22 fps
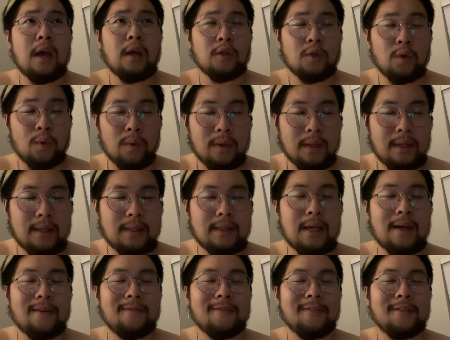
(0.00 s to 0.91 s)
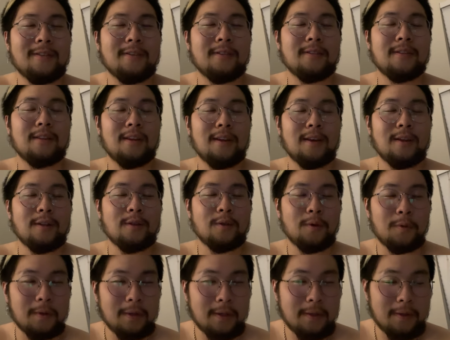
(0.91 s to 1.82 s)
27,
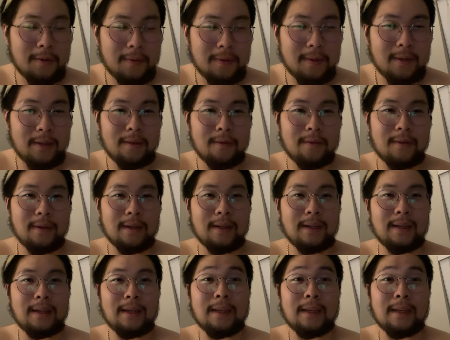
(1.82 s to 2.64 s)
2023